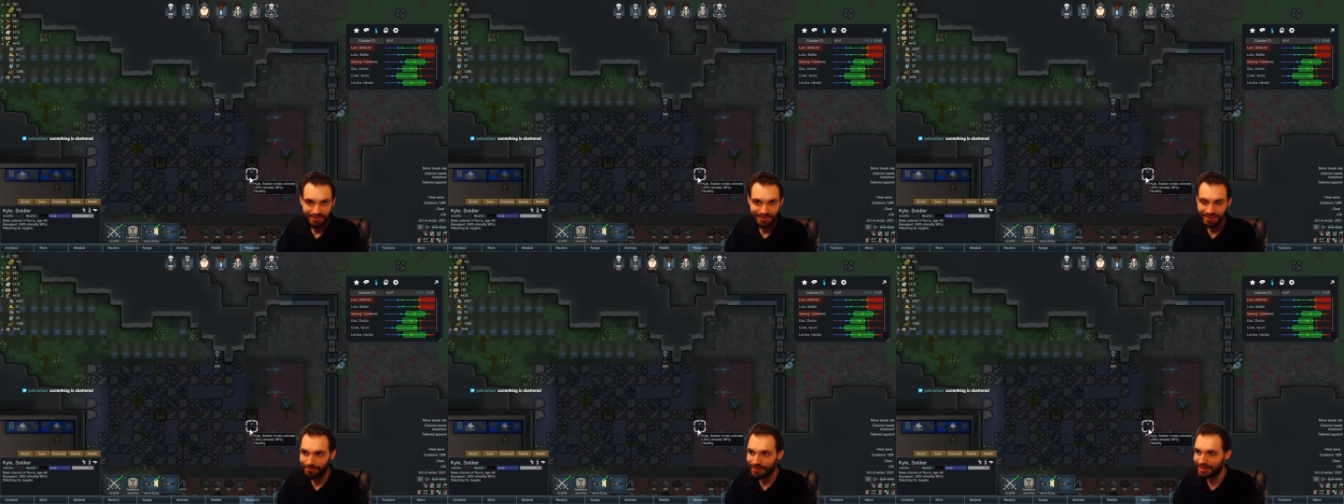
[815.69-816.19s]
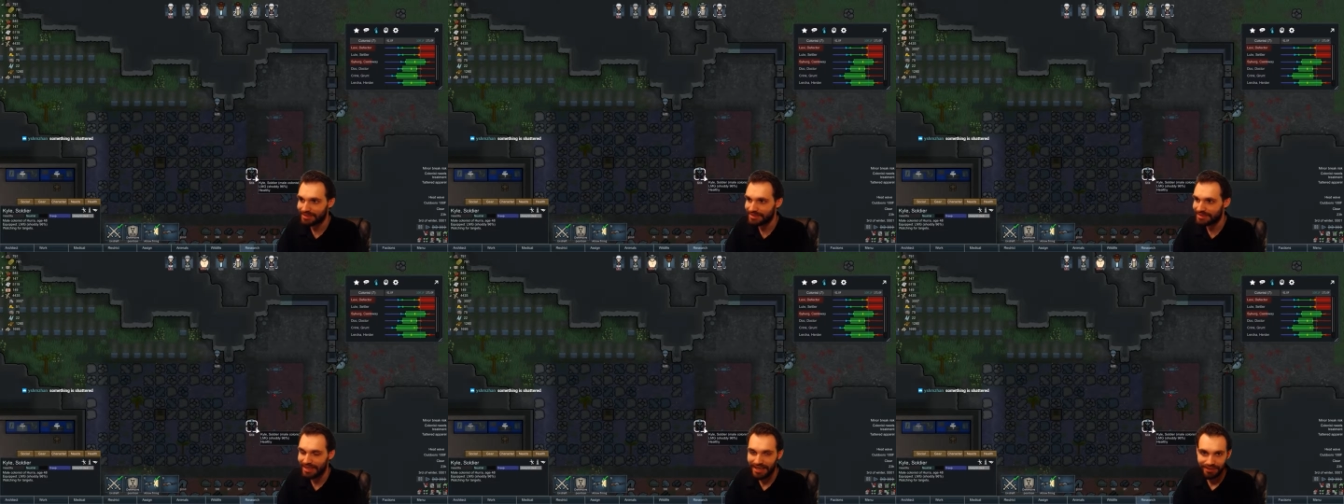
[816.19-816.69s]
Something is
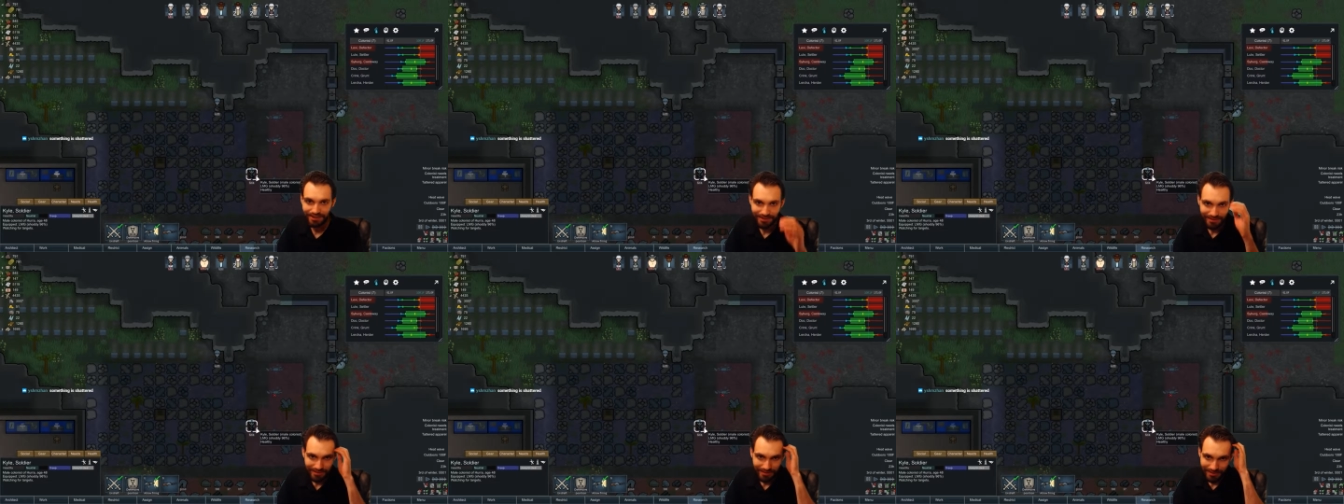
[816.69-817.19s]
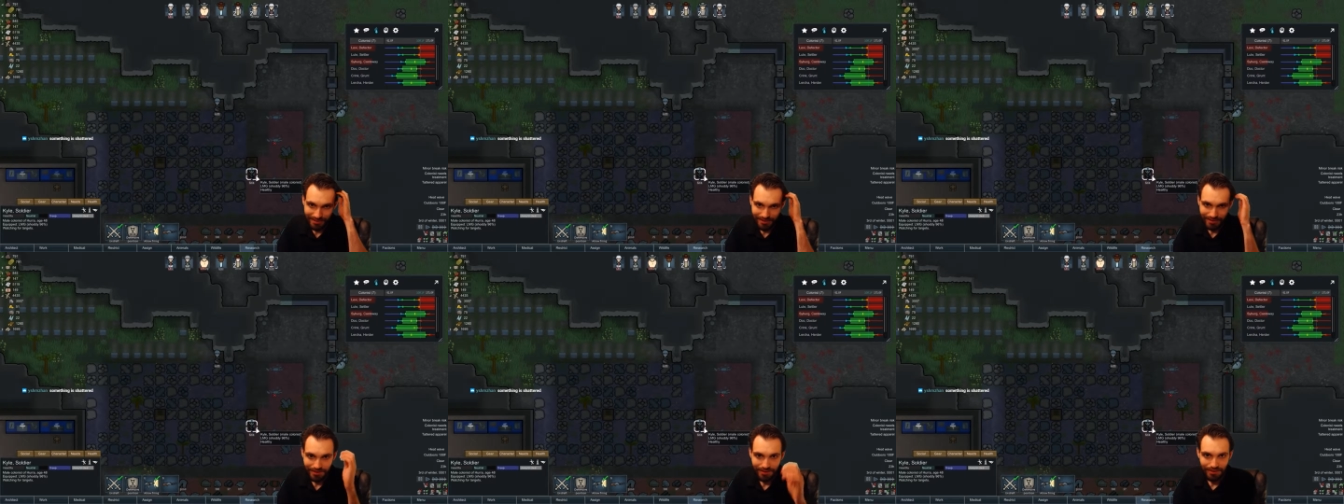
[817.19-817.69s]
shattered?
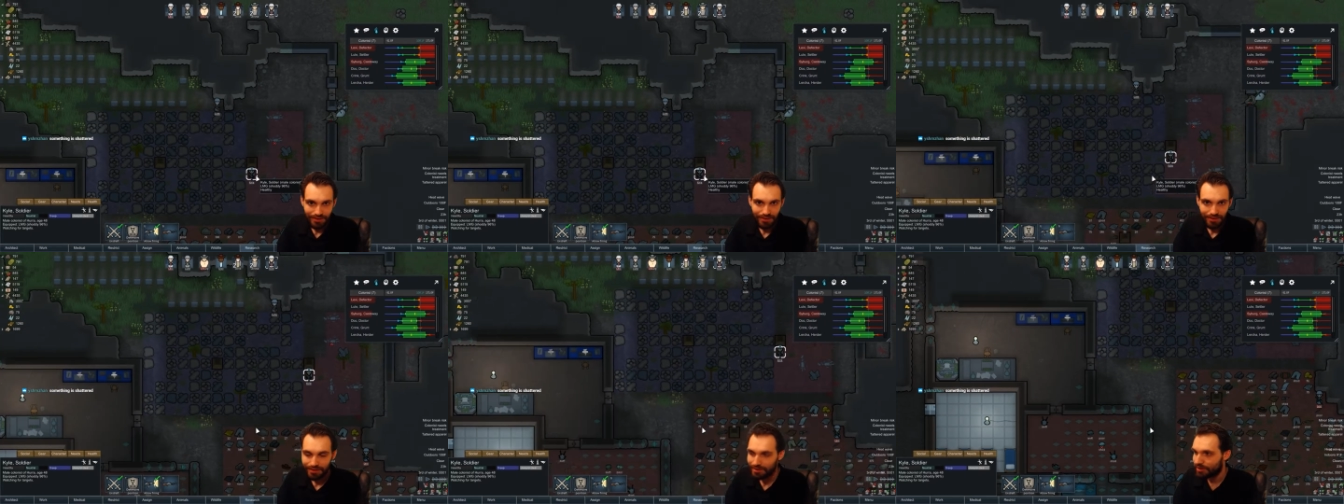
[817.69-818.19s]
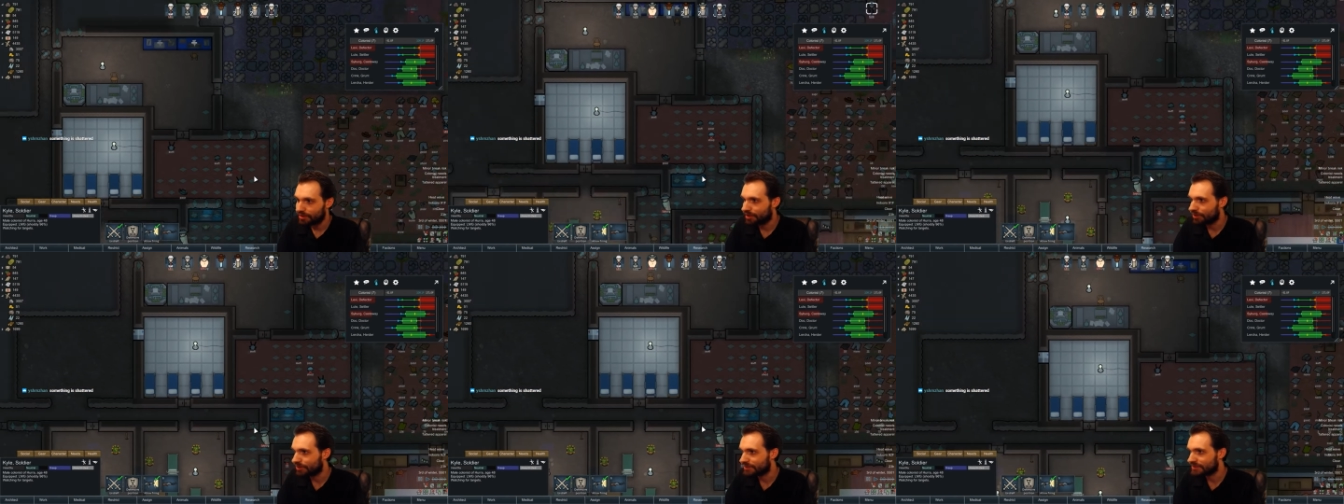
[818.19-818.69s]

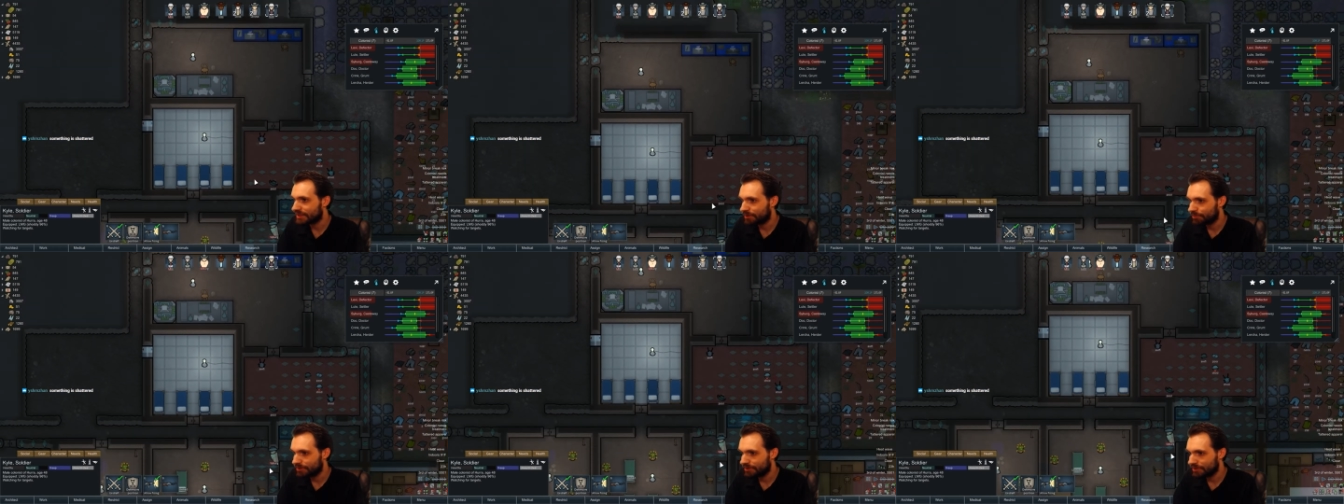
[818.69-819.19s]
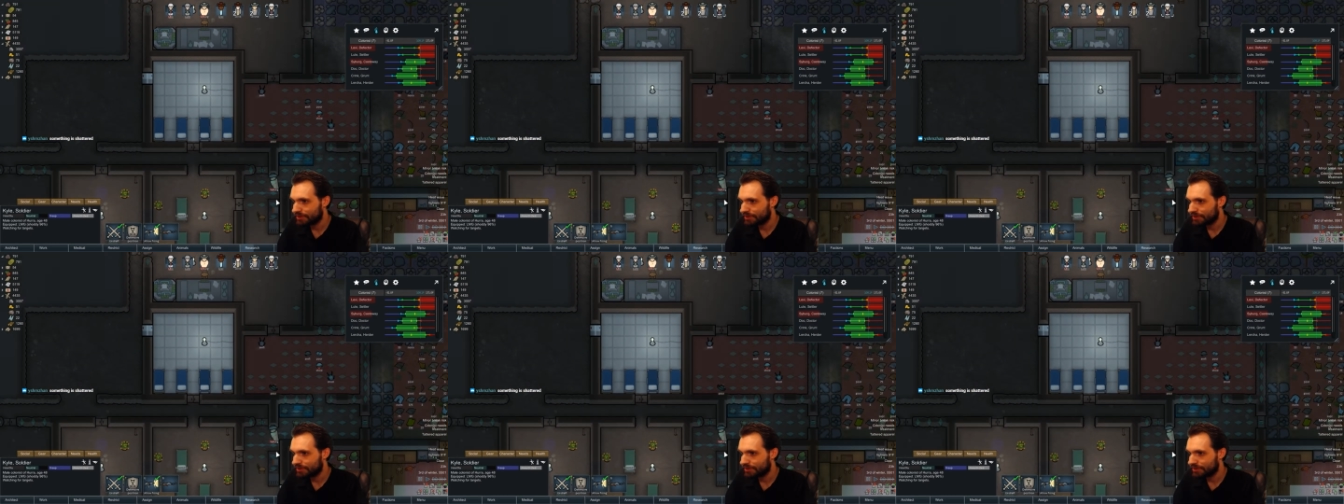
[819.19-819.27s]
Oh, on Cyborg?